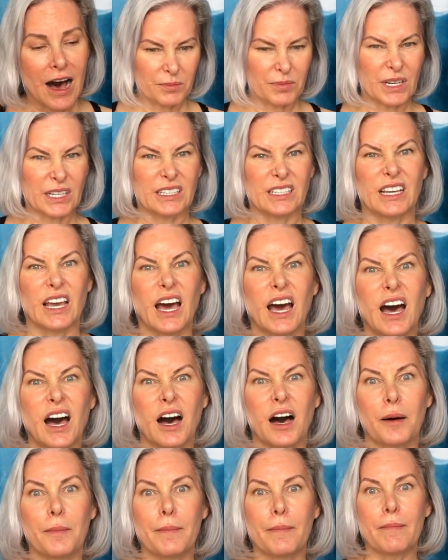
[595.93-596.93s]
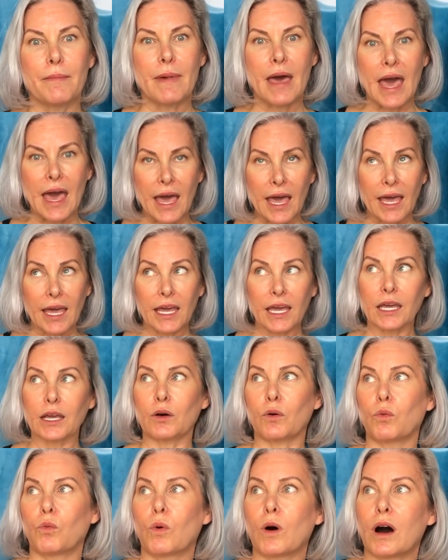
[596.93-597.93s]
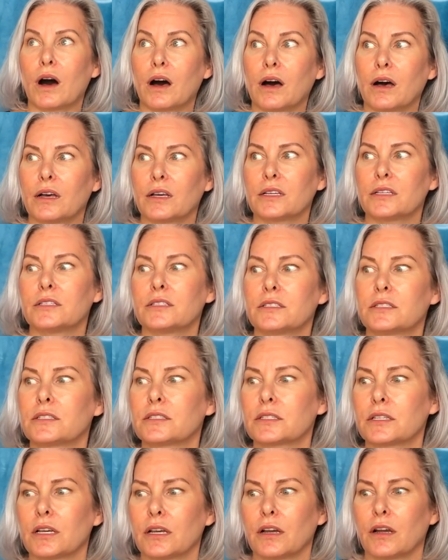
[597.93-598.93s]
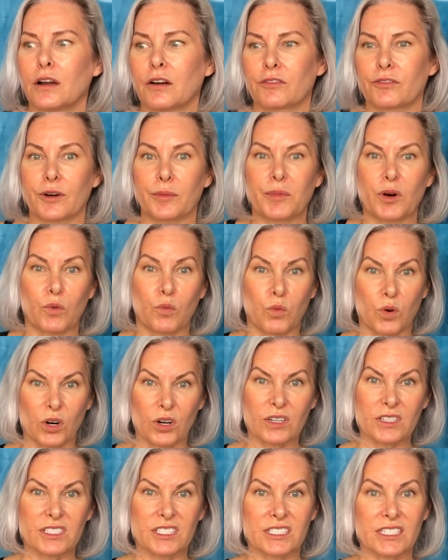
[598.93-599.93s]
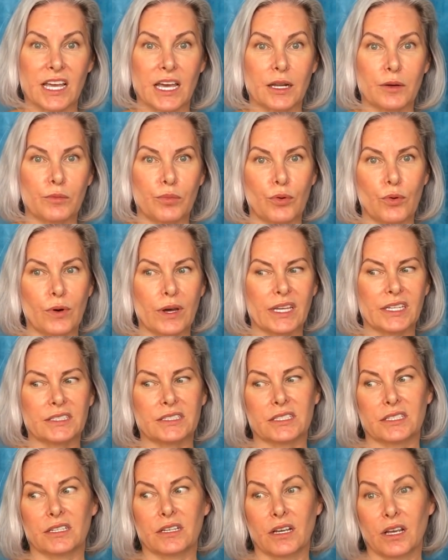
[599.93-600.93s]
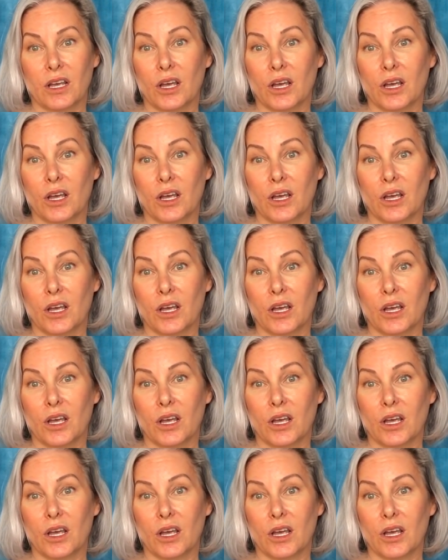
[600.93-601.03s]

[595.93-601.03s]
But yeah, May was, from a work standpoint,